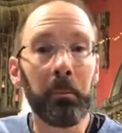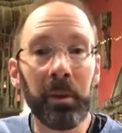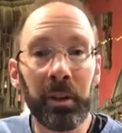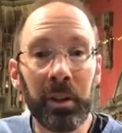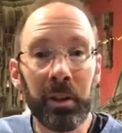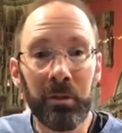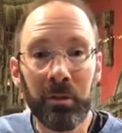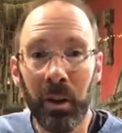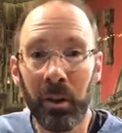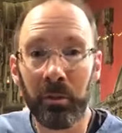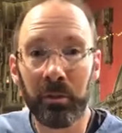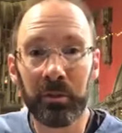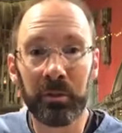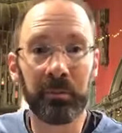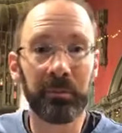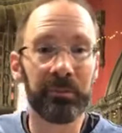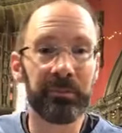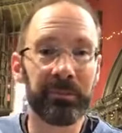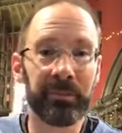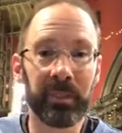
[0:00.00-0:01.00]
But who
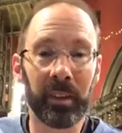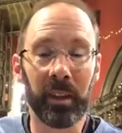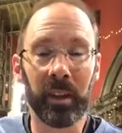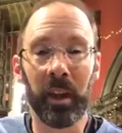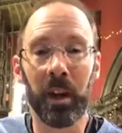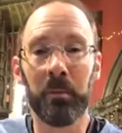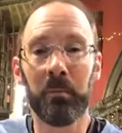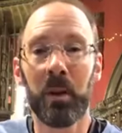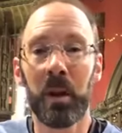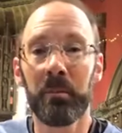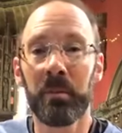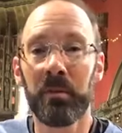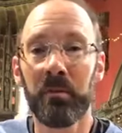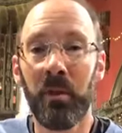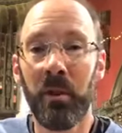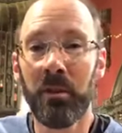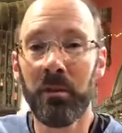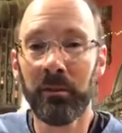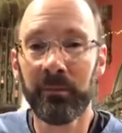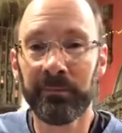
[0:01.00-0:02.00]
knows? I might be
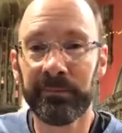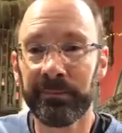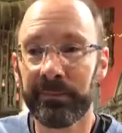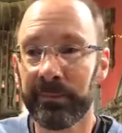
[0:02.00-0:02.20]
wrong,